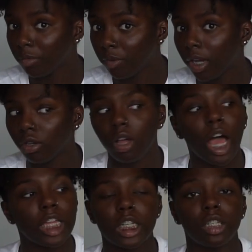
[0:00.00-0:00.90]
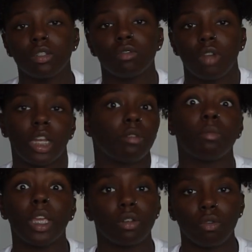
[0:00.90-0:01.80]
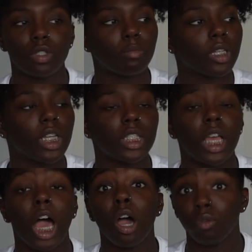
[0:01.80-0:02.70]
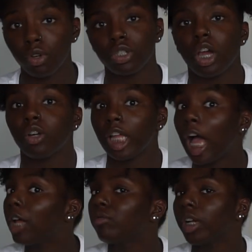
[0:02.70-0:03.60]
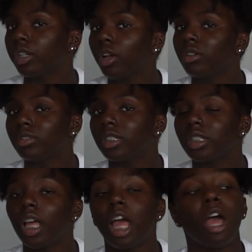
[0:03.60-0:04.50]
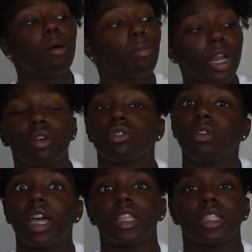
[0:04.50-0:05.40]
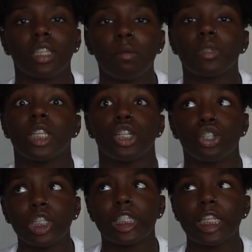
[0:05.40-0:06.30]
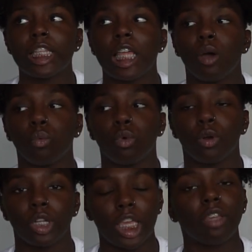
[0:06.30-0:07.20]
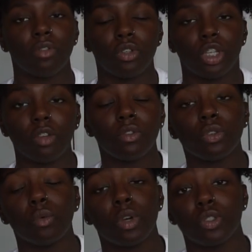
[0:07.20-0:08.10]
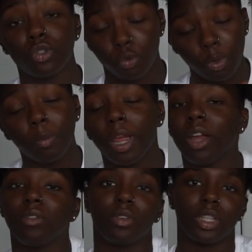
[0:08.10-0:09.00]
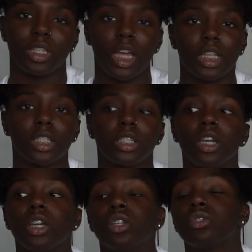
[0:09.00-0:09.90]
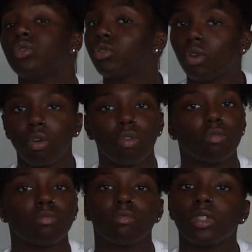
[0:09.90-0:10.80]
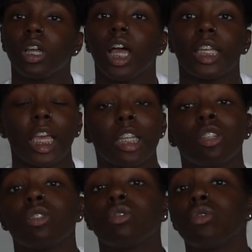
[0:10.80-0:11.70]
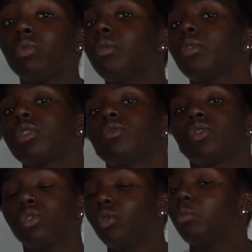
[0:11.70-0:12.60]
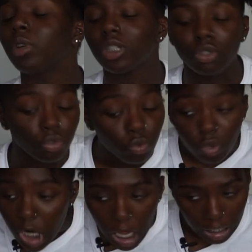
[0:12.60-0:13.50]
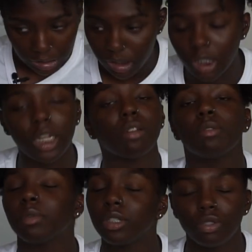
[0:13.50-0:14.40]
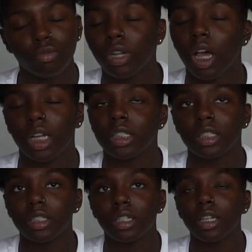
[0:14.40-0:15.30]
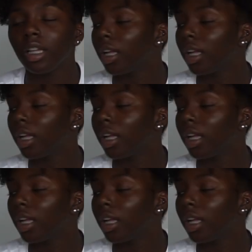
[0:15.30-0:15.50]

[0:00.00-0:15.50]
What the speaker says: final. I didn't make notes because first I already had written notes, but I also had these assignments that I just did that were given to us to prepare for the test. So again, do what works for you, but do not, and I repeat, do not